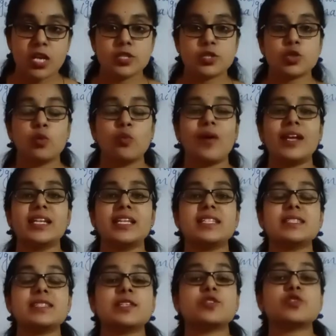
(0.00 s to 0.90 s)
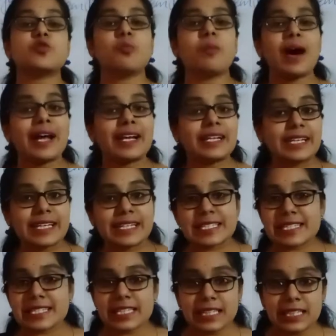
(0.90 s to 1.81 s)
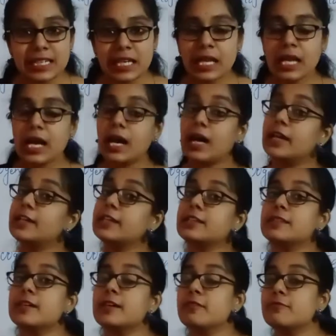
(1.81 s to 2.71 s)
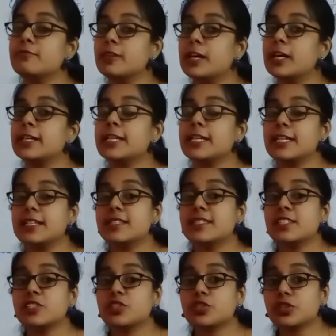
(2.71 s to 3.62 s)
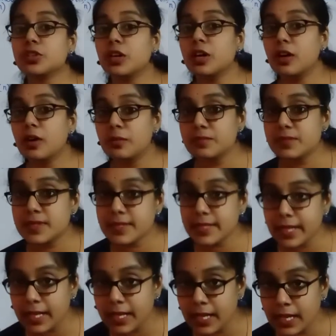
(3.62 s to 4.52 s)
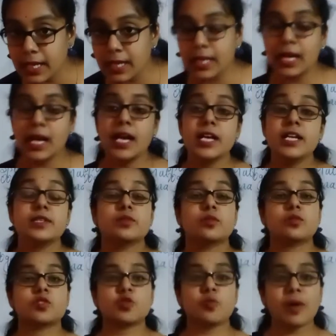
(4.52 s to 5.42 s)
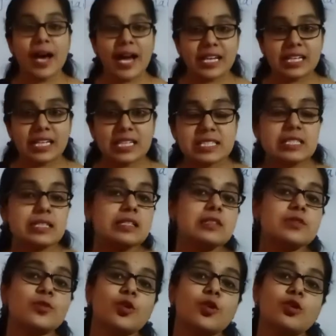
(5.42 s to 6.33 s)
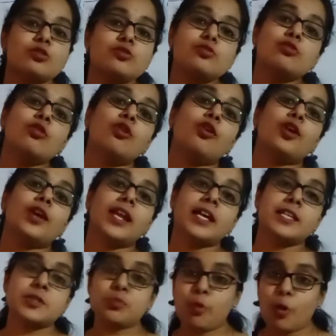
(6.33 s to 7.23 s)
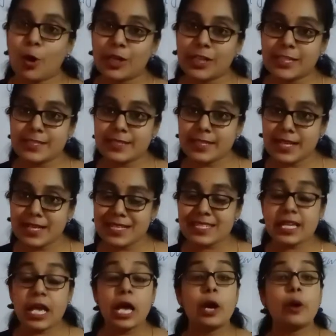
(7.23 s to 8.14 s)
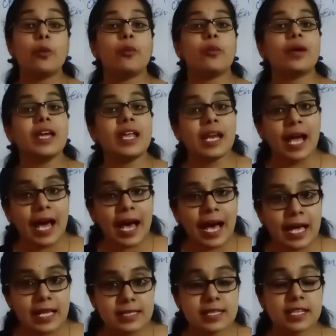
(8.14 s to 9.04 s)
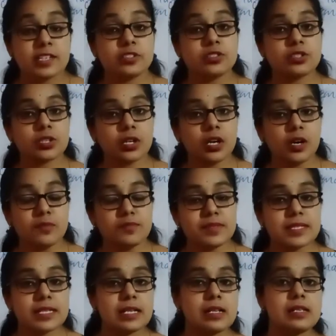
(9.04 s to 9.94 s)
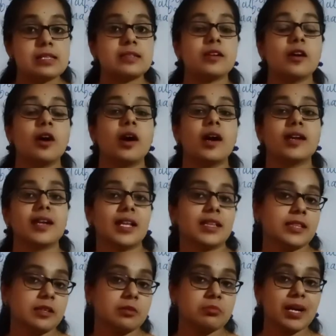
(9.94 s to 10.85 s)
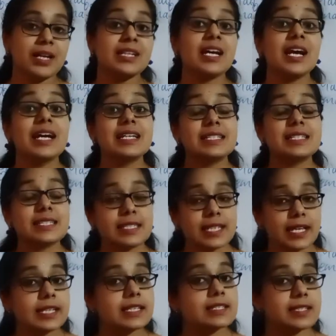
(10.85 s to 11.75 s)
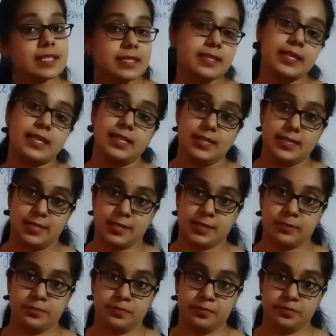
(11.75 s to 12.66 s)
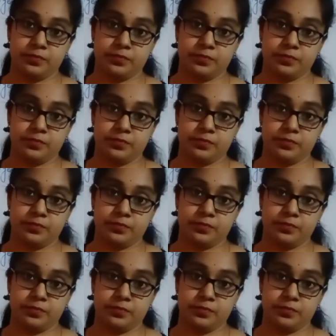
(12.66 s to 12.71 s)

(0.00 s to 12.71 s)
So one is a somatic cell, another one is germ cell. So somatic cells are also called as body cells, whereas germ cells are nothing but sex cells.